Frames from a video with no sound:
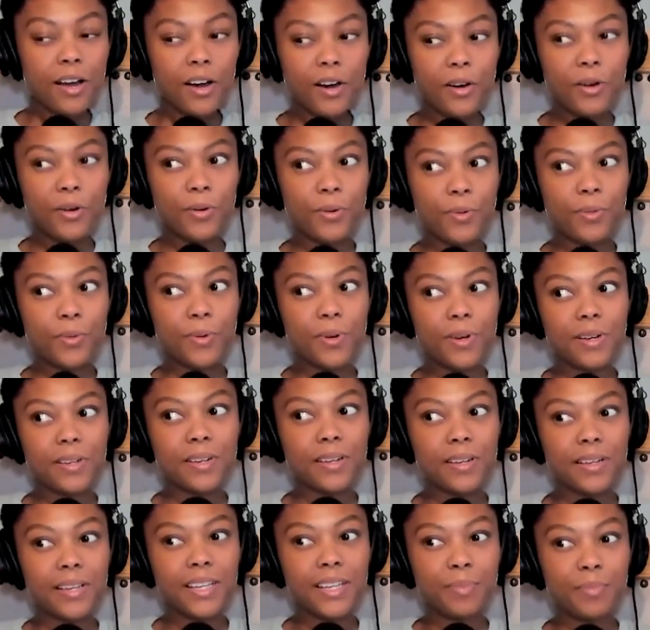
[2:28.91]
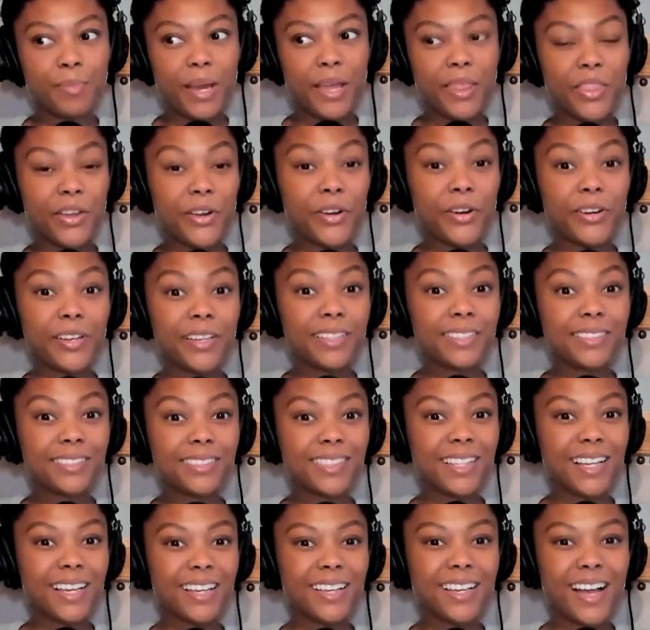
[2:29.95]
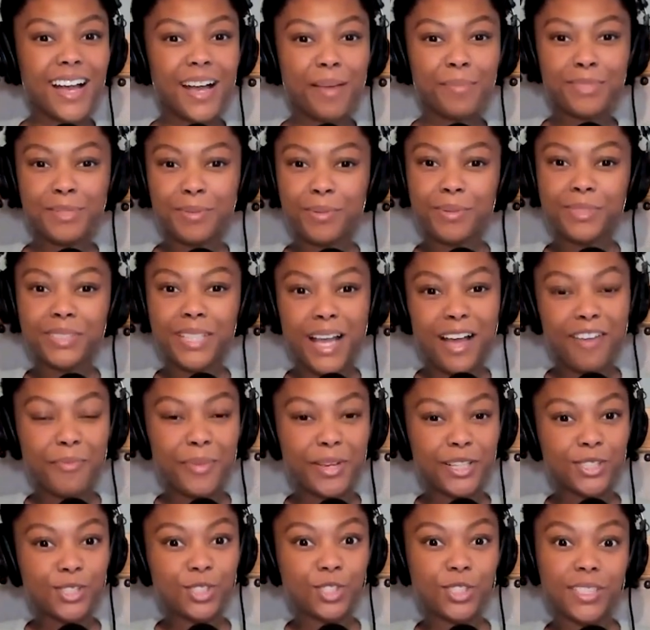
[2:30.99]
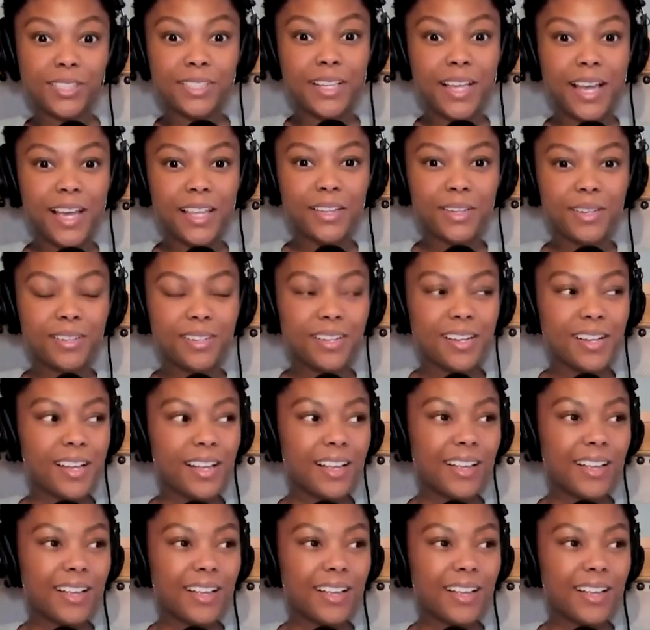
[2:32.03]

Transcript: oh, in my 30s, like I'm supposed to have my shit together.